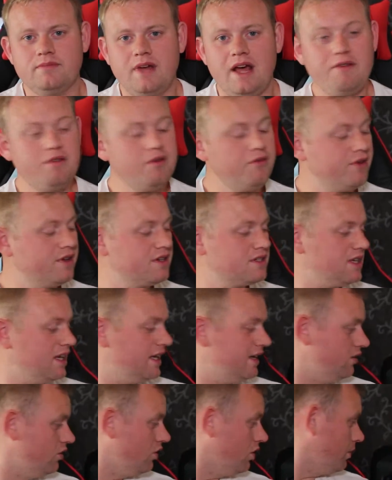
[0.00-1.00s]
Everything's
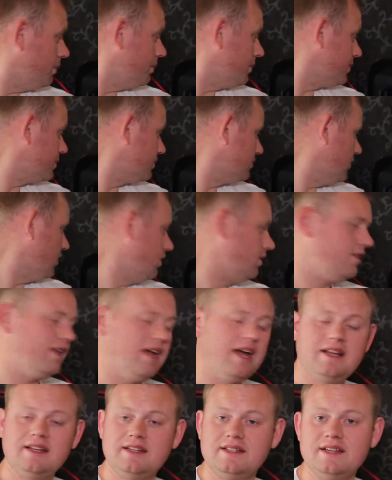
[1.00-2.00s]
lit up, all
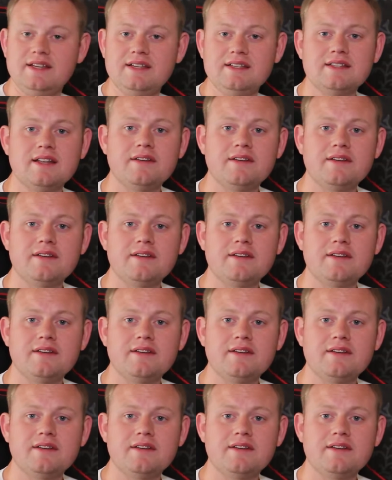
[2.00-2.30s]
the LEDs